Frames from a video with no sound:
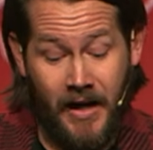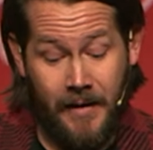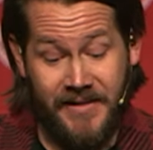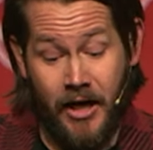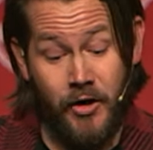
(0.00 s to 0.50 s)

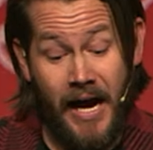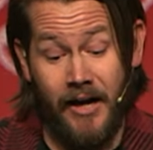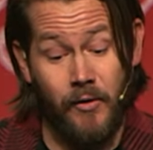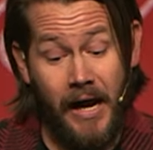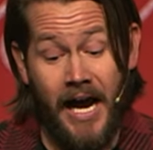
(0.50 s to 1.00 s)
I'm telling you, I
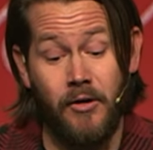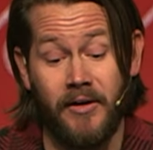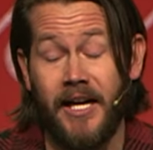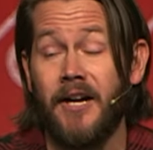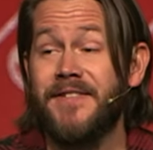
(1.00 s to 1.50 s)
don't, I don't
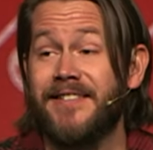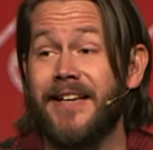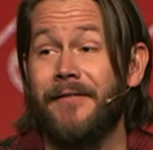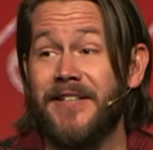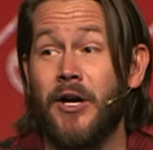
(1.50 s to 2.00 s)
care if,
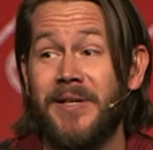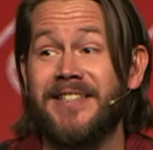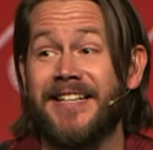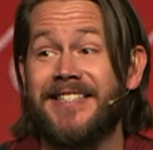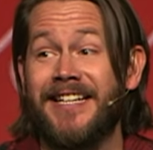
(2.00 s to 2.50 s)
if it's only
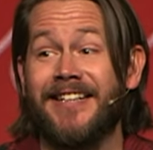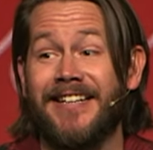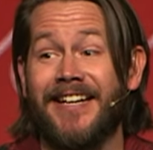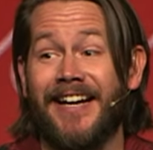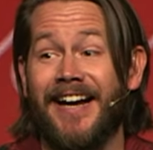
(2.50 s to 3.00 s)
16 that
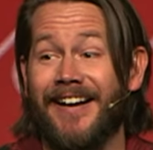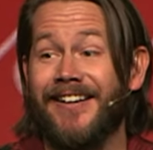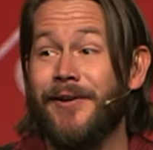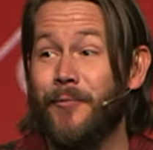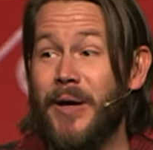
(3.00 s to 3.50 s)
get it
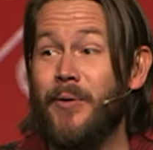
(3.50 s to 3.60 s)
we